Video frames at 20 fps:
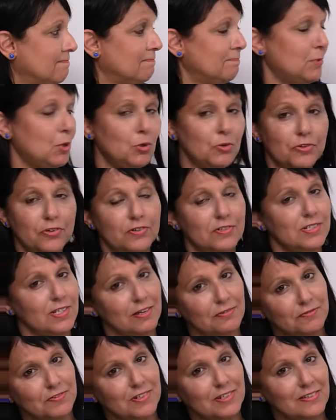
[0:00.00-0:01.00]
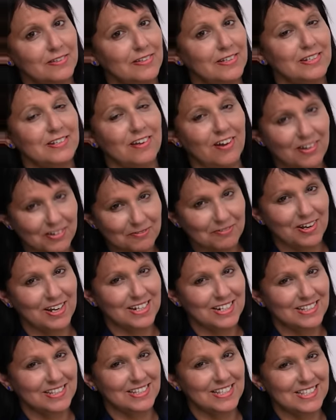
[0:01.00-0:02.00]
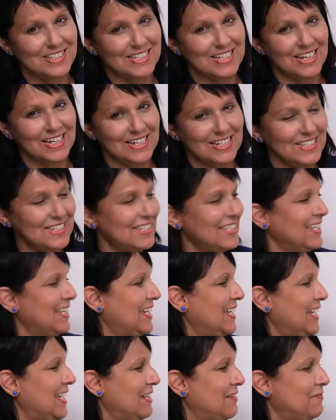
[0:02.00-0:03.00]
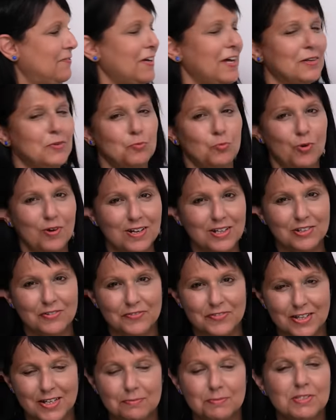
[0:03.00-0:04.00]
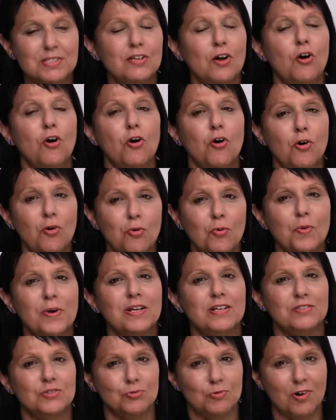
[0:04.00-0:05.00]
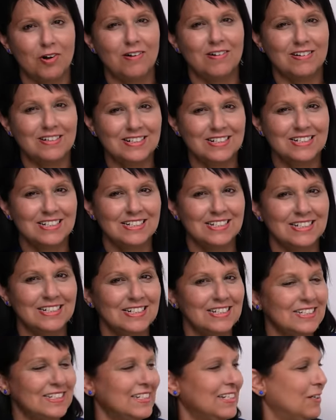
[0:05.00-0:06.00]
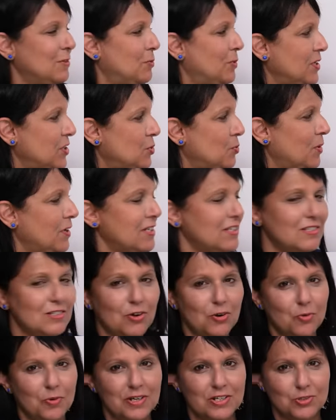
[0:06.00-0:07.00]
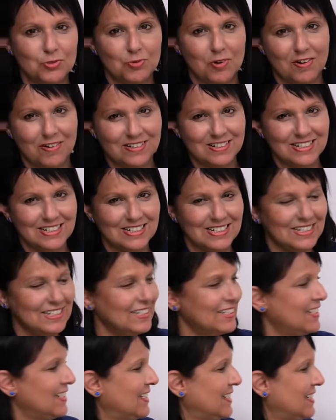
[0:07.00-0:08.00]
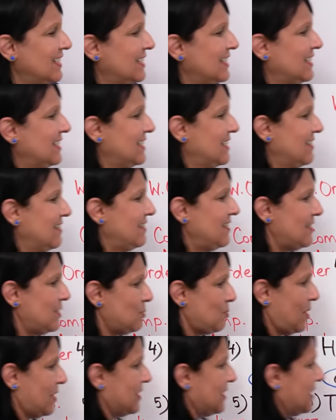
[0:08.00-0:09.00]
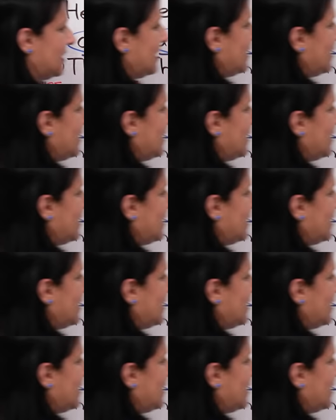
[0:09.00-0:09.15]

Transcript: Both are definitely not right in this case. In fact, one of them is always wrong. Which one is always wrong? This one.